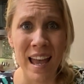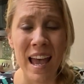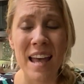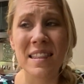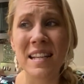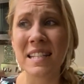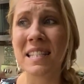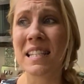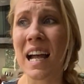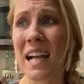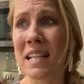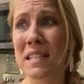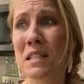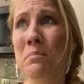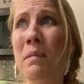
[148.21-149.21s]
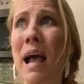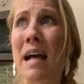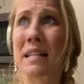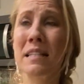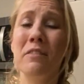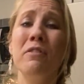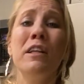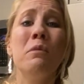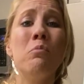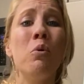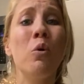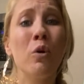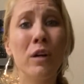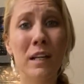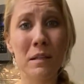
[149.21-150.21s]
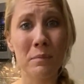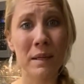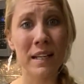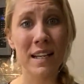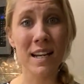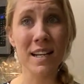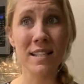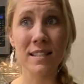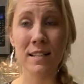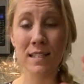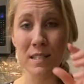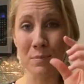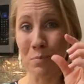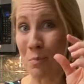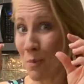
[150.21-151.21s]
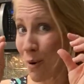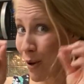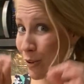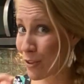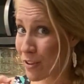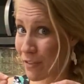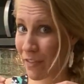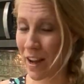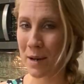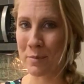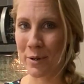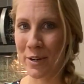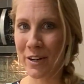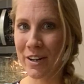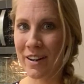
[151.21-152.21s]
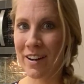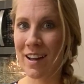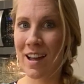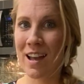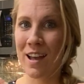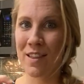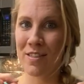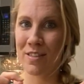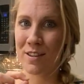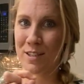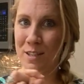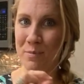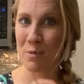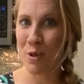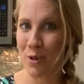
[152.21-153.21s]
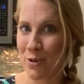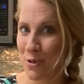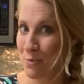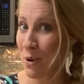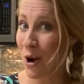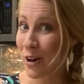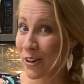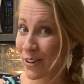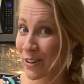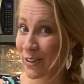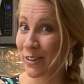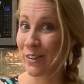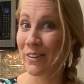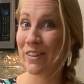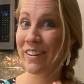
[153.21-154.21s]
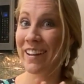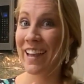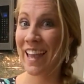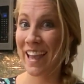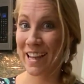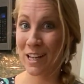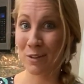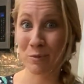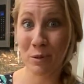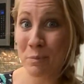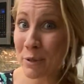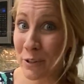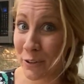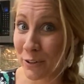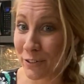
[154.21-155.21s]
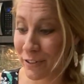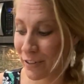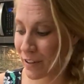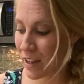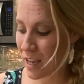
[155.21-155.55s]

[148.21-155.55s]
And that size is massively important because the smaller the fiber, the smaller the particle it can remove.